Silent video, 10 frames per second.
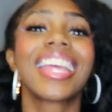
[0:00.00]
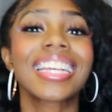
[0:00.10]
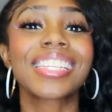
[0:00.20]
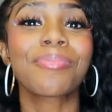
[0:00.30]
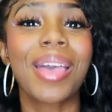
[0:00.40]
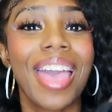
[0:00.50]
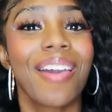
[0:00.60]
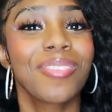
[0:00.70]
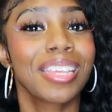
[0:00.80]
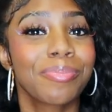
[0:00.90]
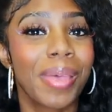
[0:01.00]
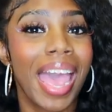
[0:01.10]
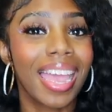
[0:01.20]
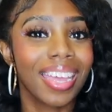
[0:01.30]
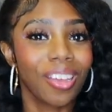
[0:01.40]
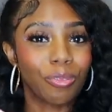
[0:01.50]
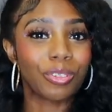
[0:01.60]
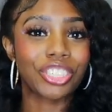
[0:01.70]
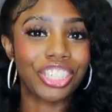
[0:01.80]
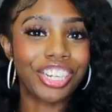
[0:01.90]
Next up, I have this pack of
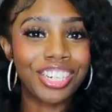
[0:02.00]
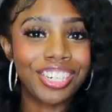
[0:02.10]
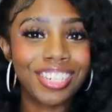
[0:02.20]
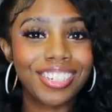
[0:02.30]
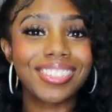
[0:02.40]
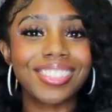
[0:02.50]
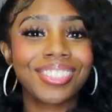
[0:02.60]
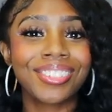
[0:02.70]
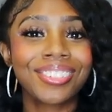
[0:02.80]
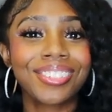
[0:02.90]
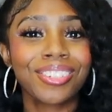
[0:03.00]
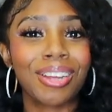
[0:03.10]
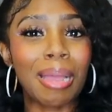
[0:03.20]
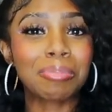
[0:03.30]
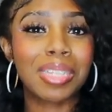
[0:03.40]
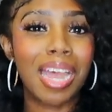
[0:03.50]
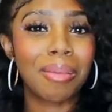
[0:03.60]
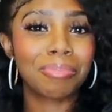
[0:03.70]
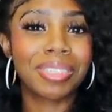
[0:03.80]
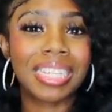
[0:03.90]
shirts. Ooh, crop
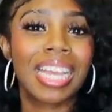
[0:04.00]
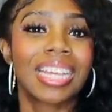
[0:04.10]
tops.